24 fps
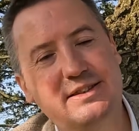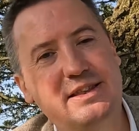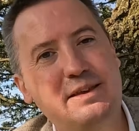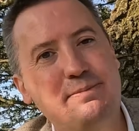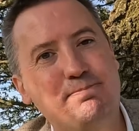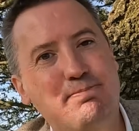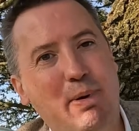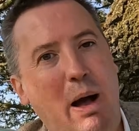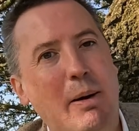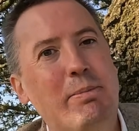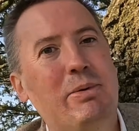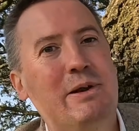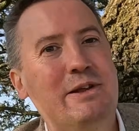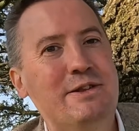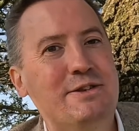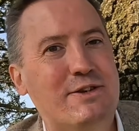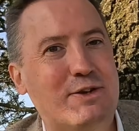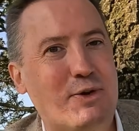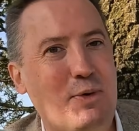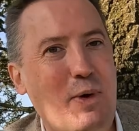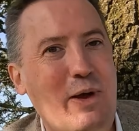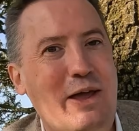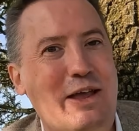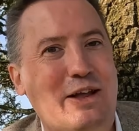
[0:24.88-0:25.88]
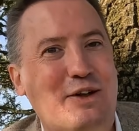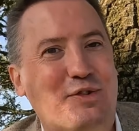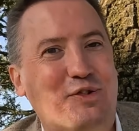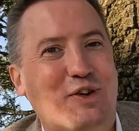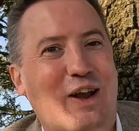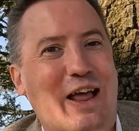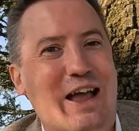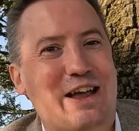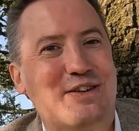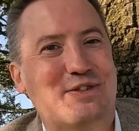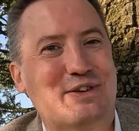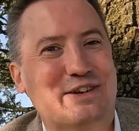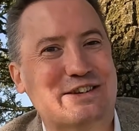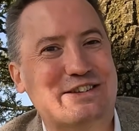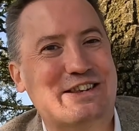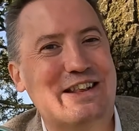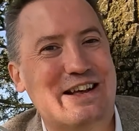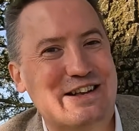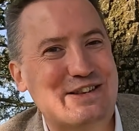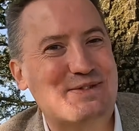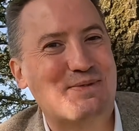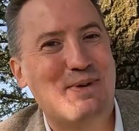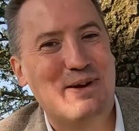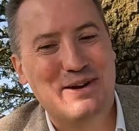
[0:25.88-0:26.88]
is the bubble and squeak flavour, so
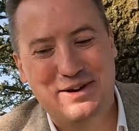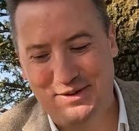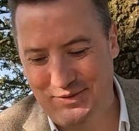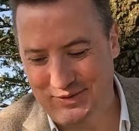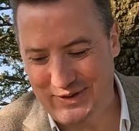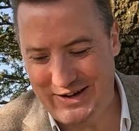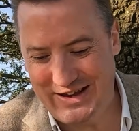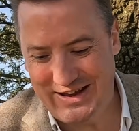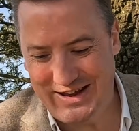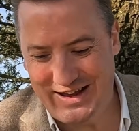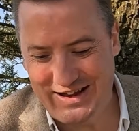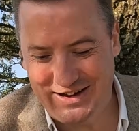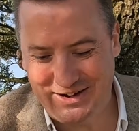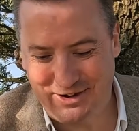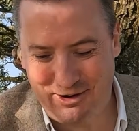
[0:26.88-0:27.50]
that's wonderfully